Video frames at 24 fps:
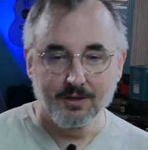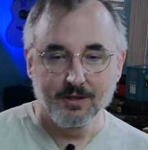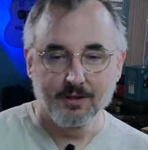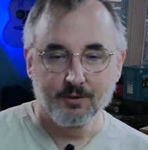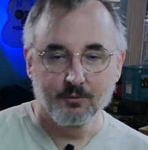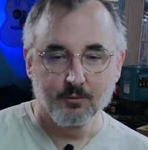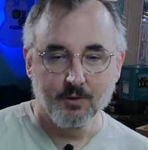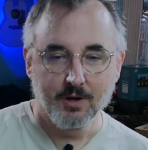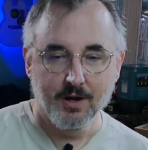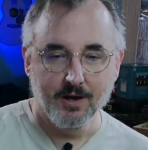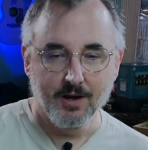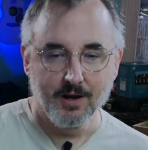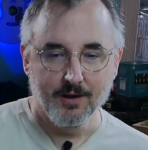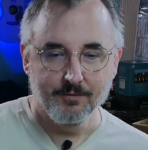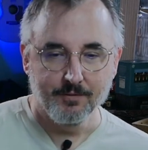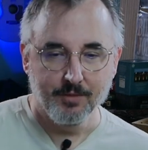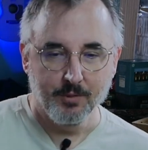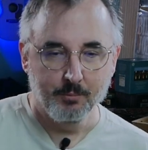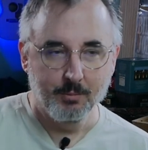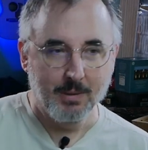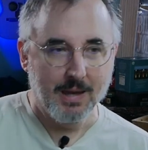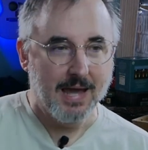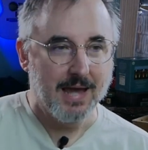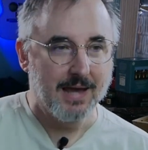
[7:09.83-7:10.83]
thing right off
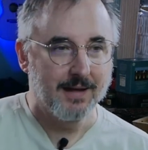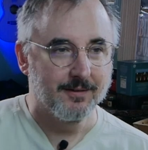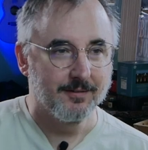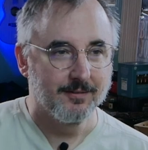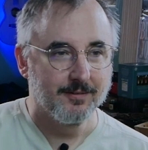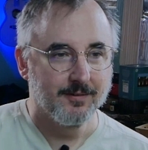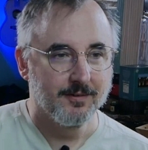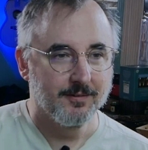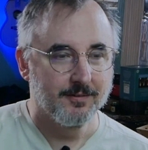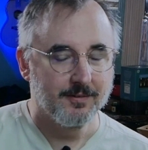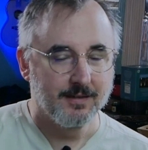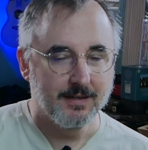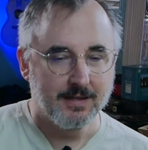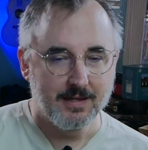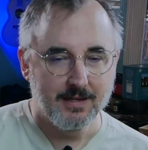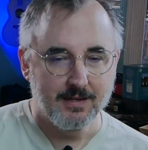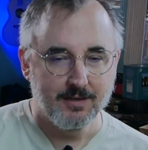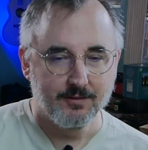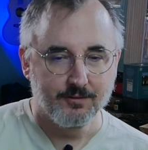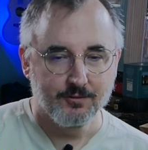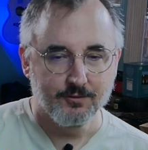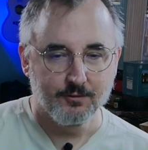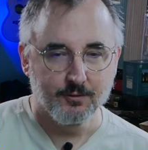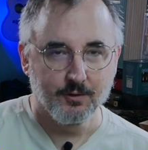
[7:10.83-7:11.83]
the bat is this
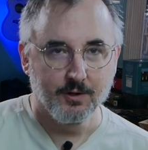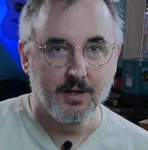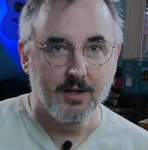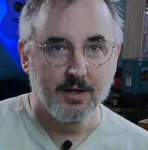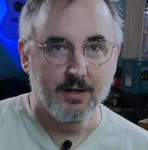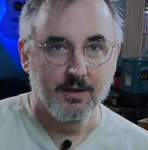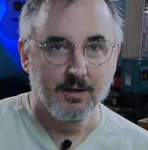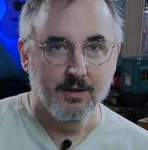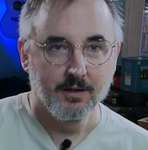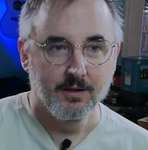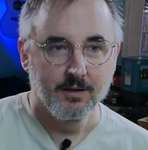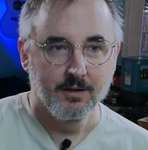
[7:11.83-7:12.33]
E string.